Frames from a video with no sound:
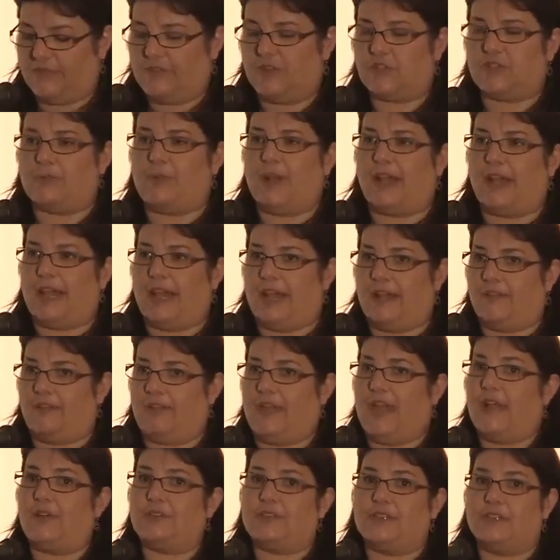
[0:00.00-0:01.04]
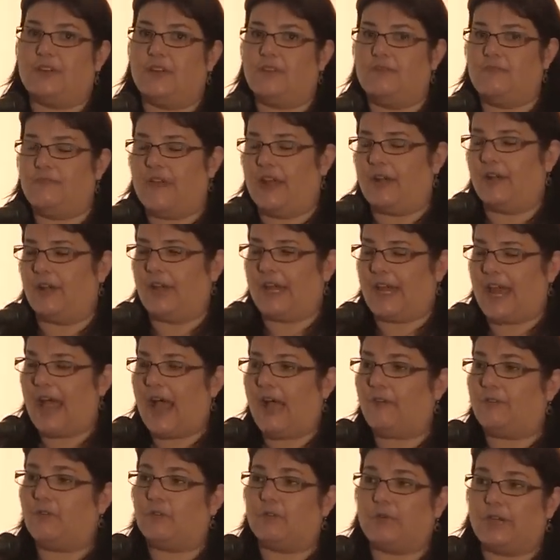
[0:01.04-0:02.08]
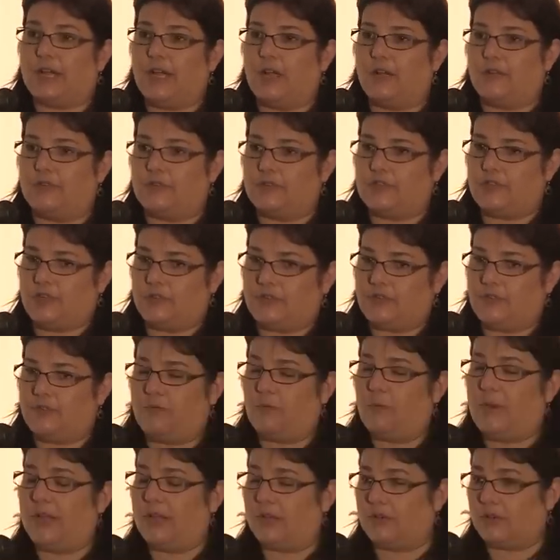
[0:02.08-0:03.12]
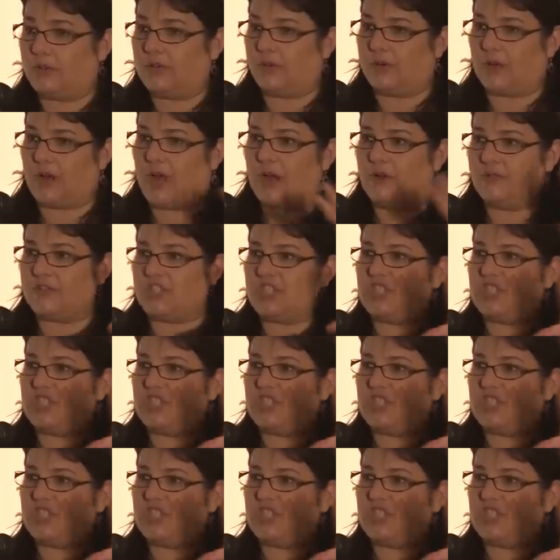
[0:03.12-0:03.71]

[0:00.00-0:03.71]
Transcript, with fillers: There's about 8,000 Confederate cavalry under Joseph Wheeler who are kind of